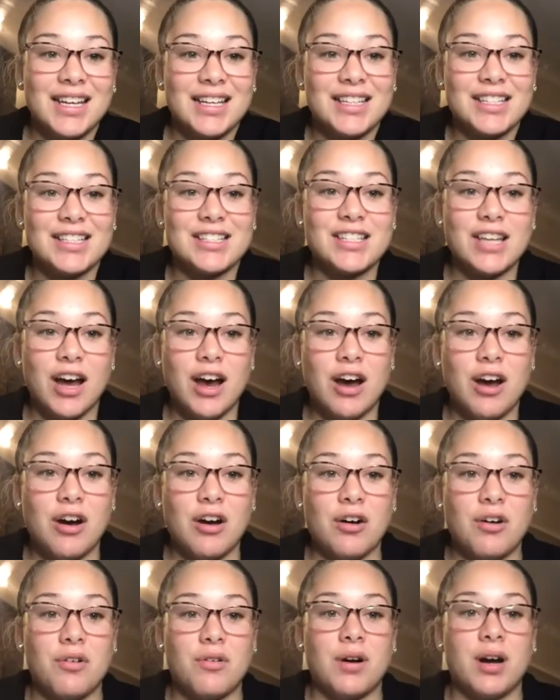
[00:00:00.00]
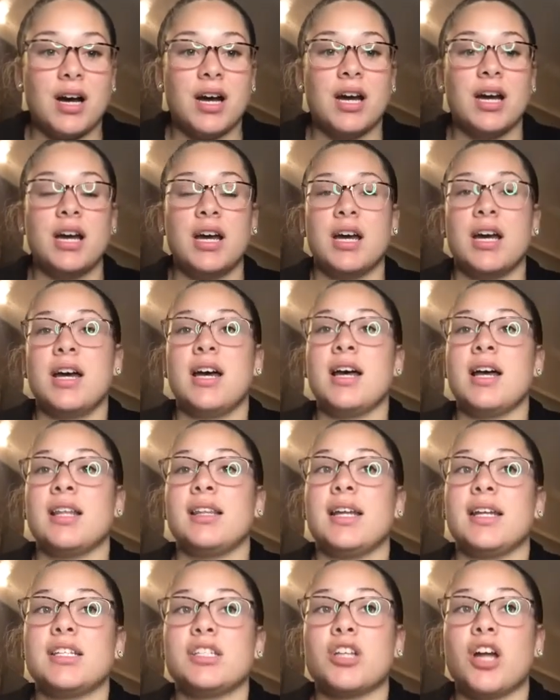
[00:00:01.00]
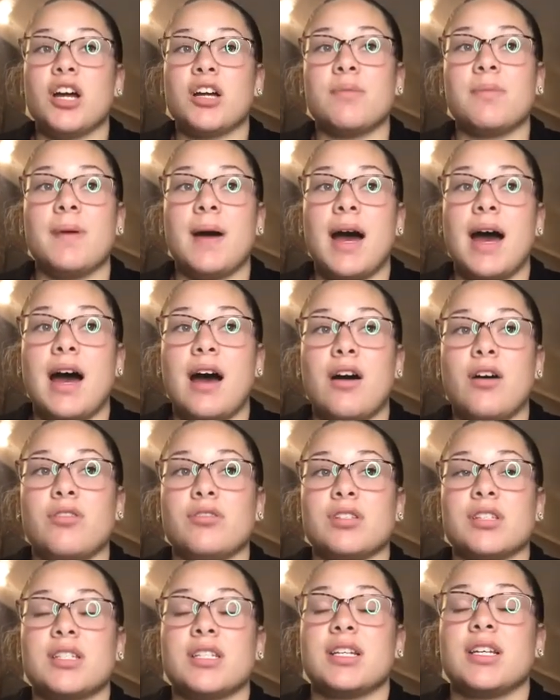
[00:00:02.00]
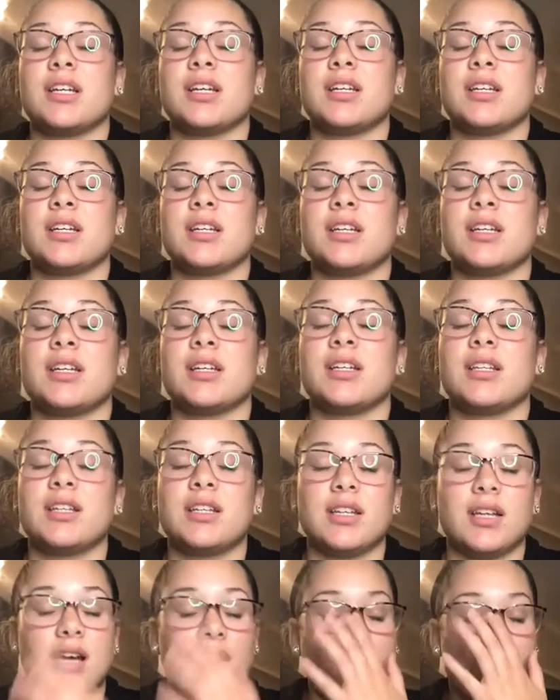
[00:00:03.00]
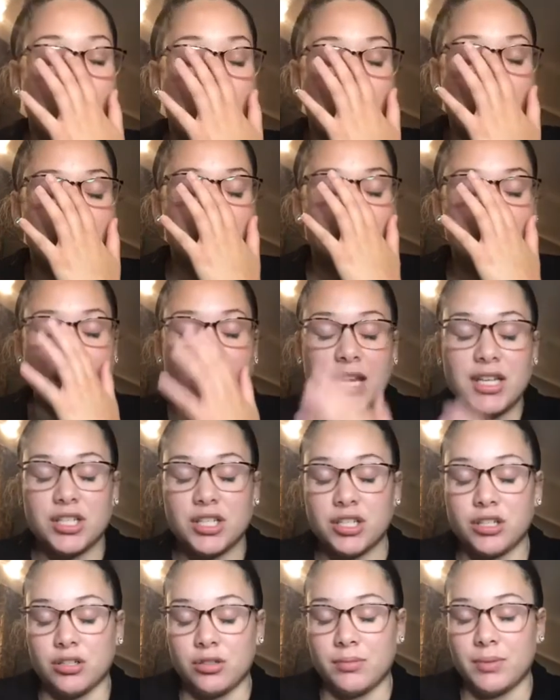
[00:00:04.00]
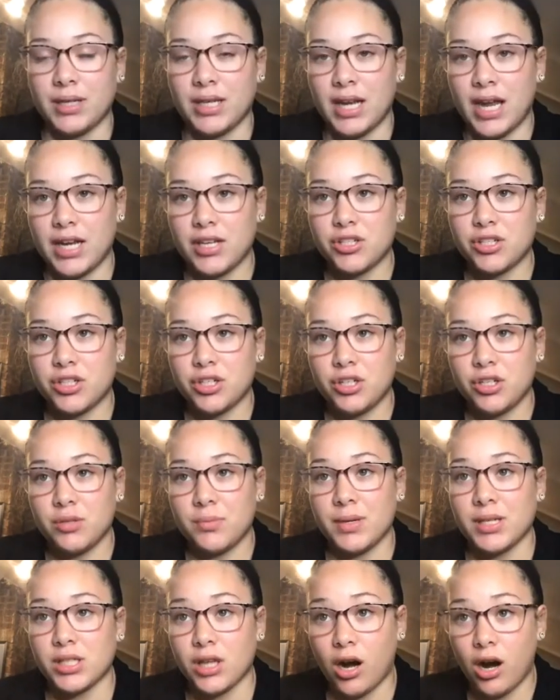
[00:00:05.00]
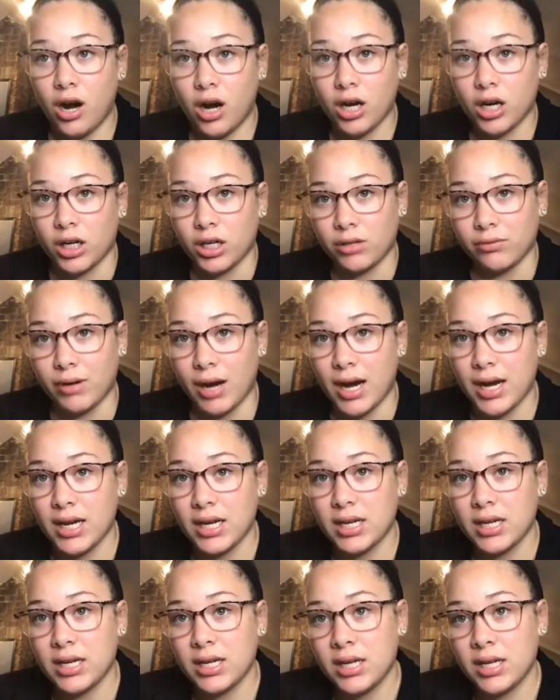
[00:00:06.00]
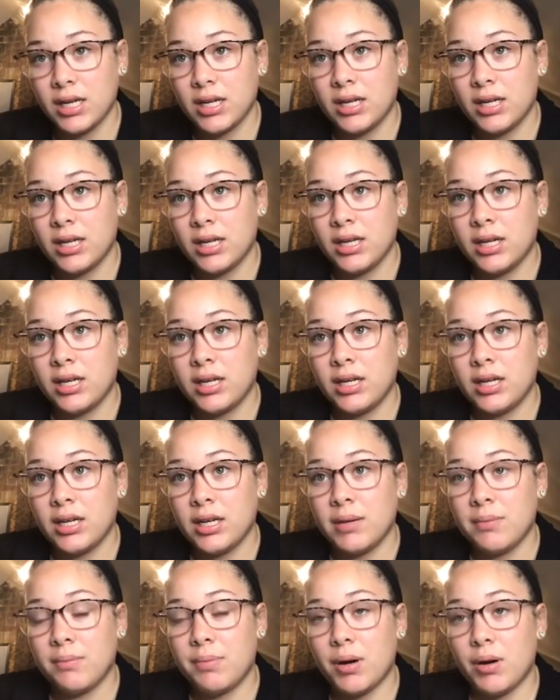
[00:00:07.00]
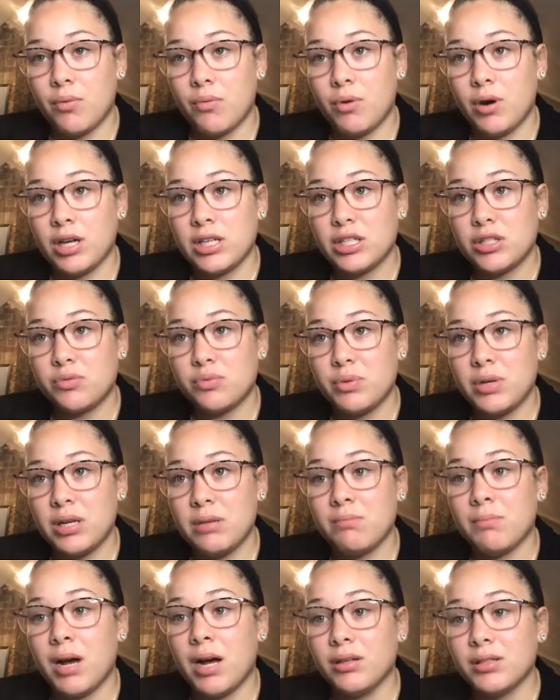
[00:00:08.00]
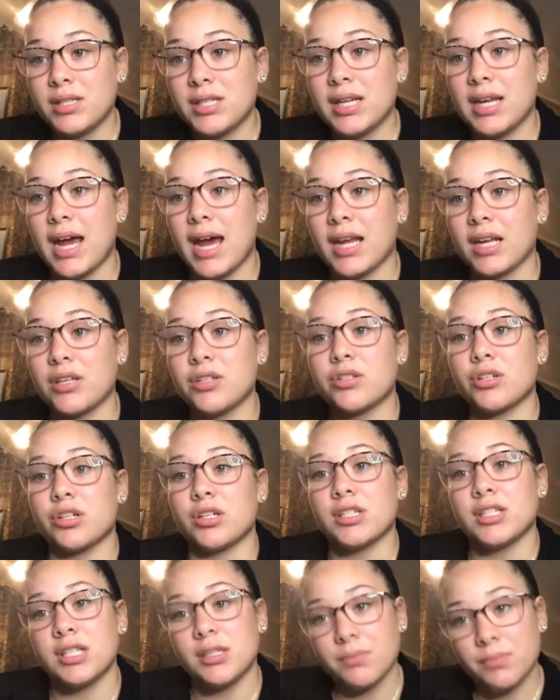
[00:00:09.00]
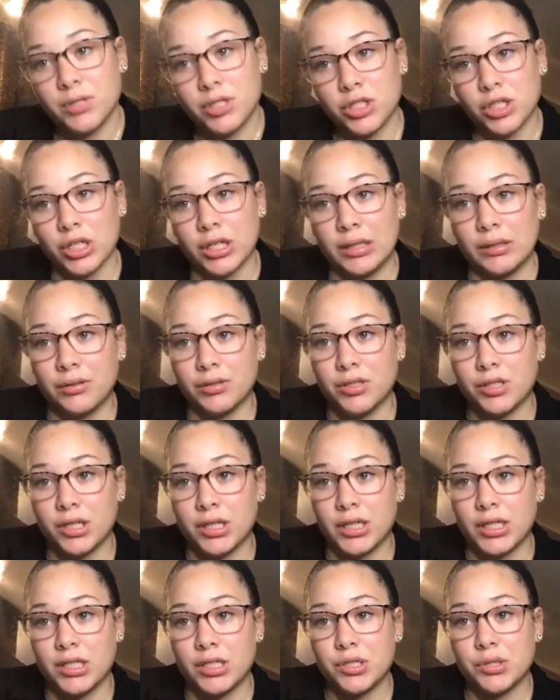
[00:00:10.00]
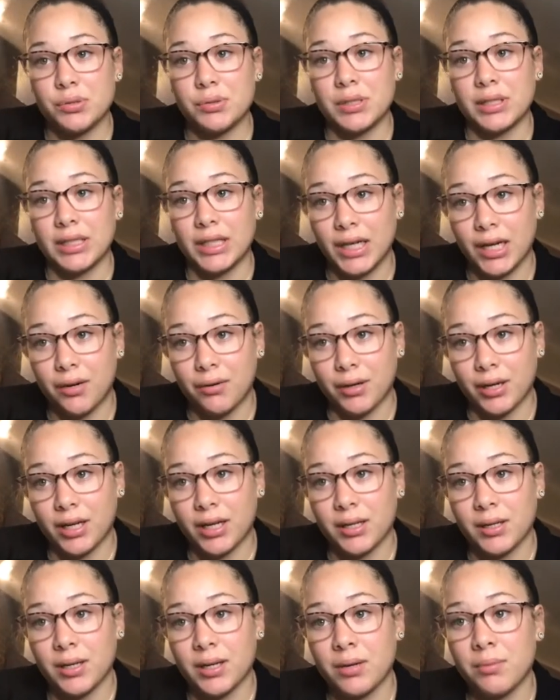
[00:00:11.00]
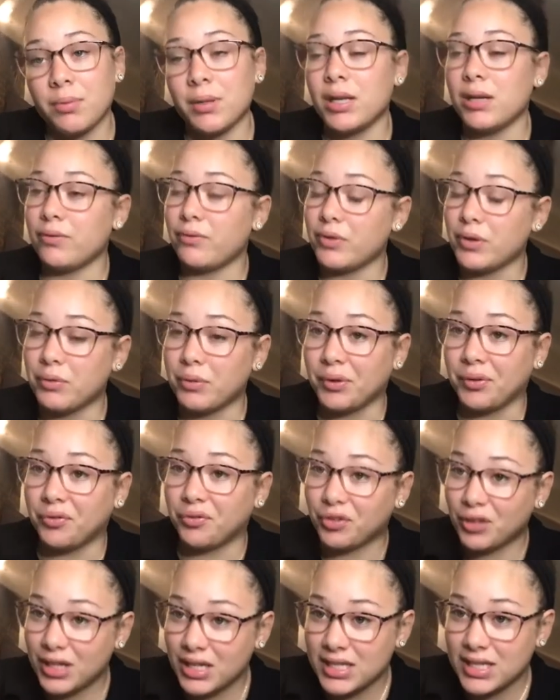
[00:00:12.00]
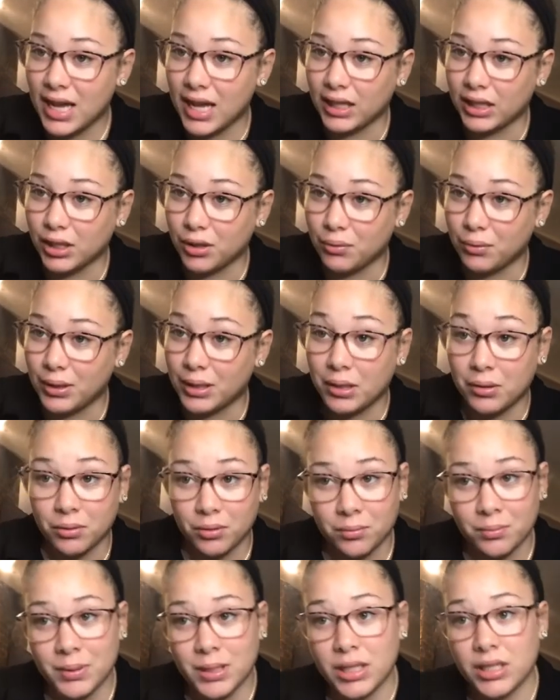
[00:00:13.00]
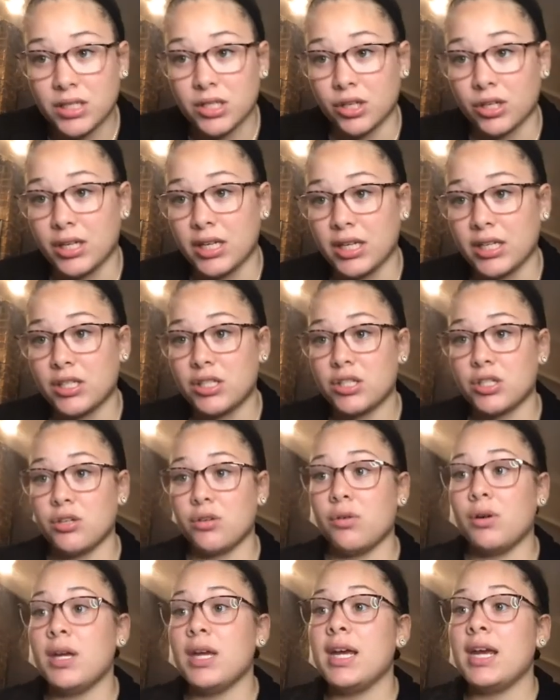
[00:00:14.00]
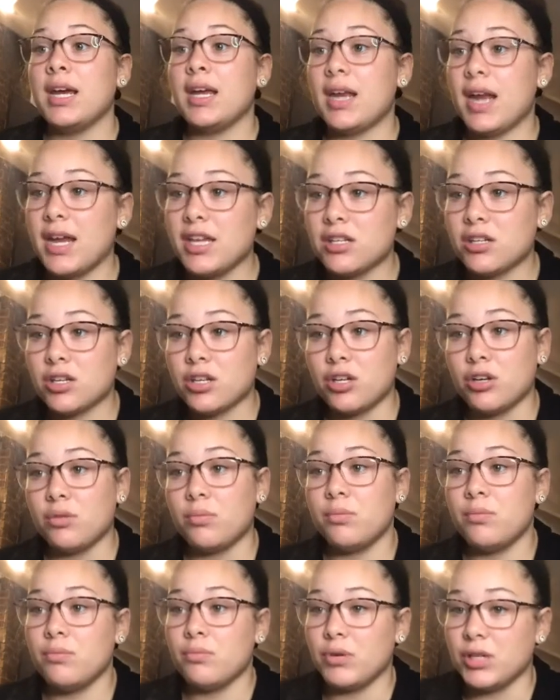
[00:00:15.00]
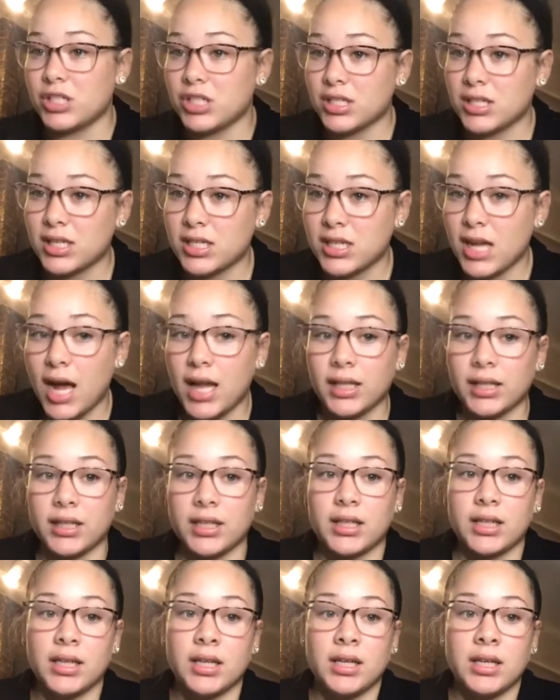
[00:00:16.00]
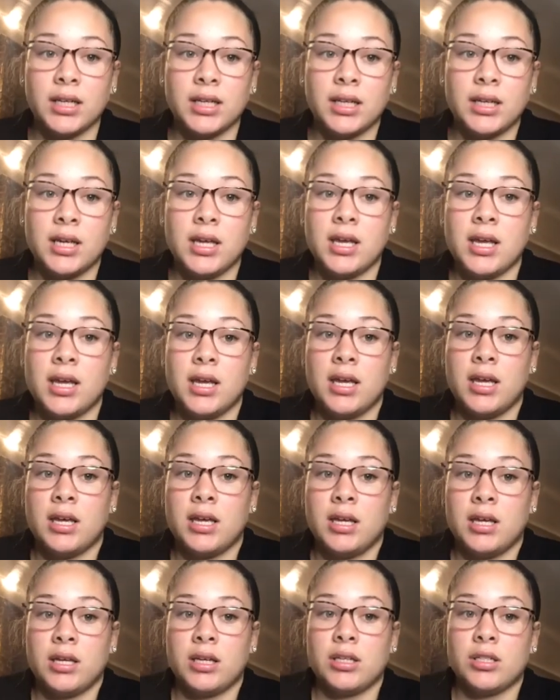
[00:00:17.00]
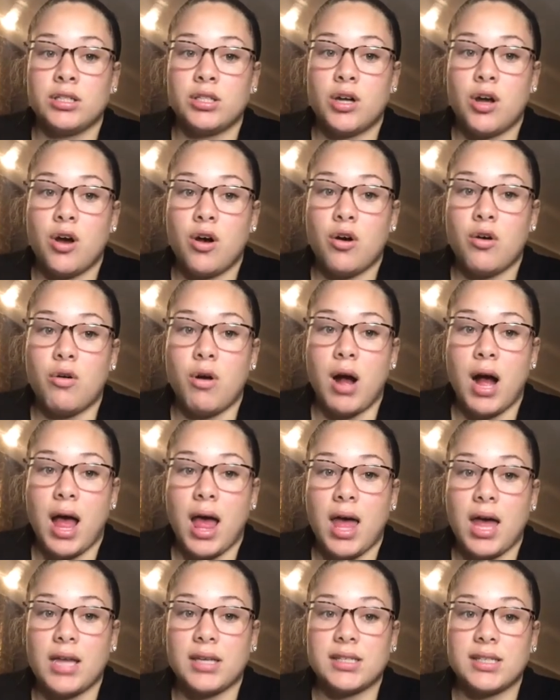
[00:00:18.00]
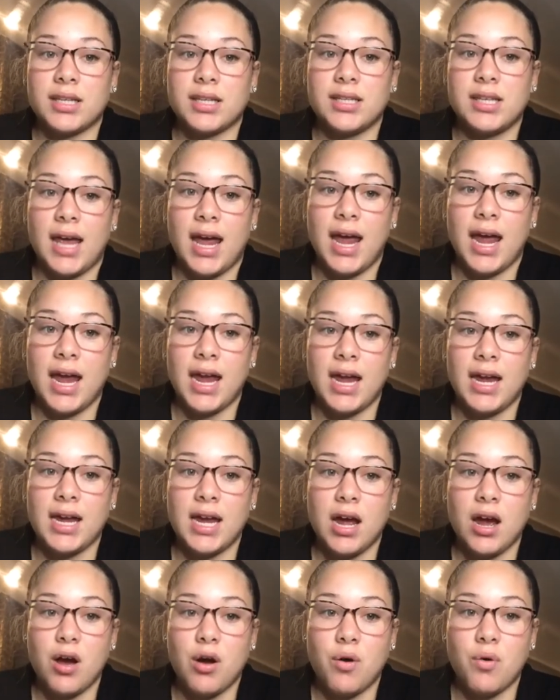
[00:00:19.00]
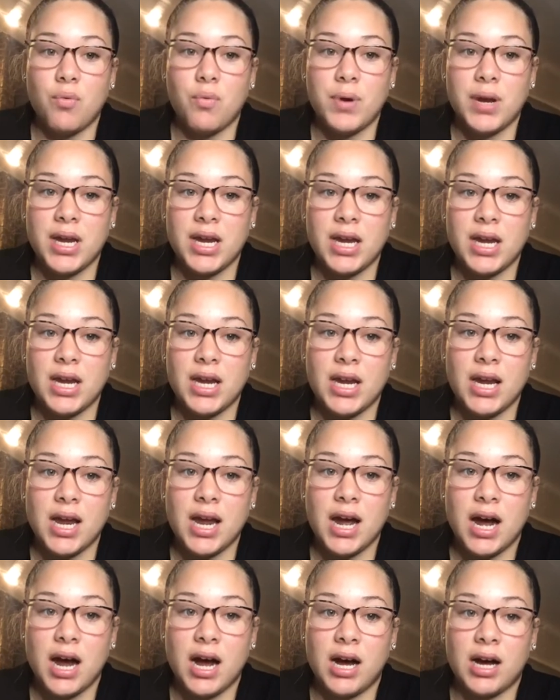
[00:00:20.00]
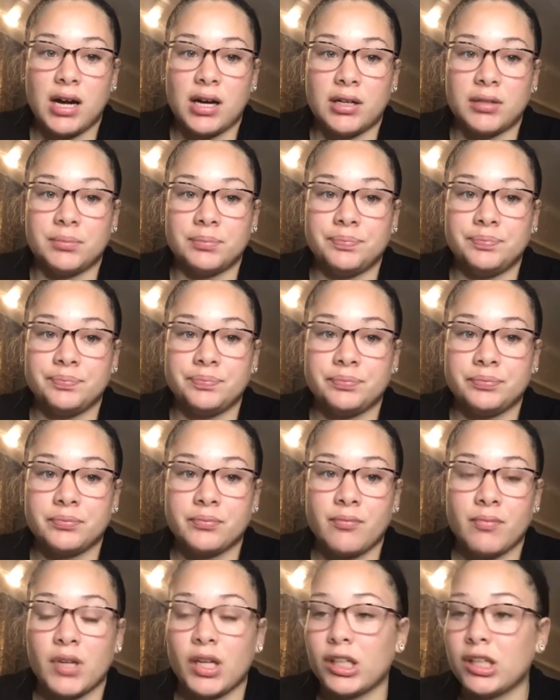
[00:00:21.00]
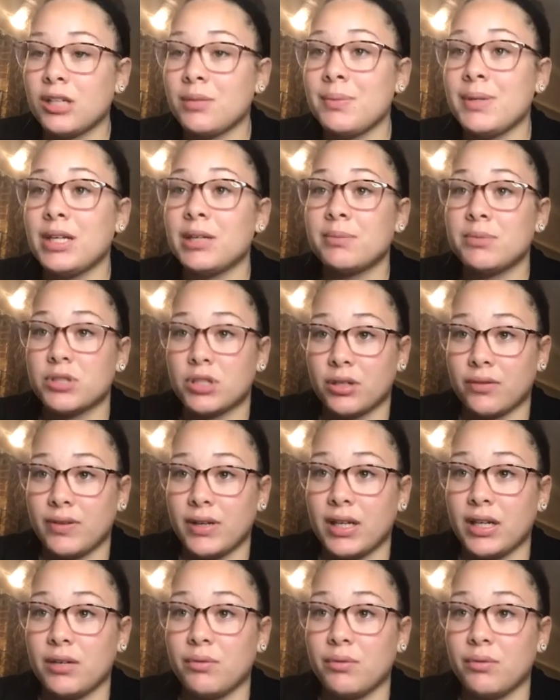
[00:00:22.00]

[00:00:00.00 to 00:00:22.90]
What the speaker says: So let's talk about an ice cube. An ice cube is hard, right? But once we melt it at a certain temperature, it will turn into a liquid. But if we refreeze that liquid, it will be turning into an ice cube, which is a solid. So today we are going to be observing.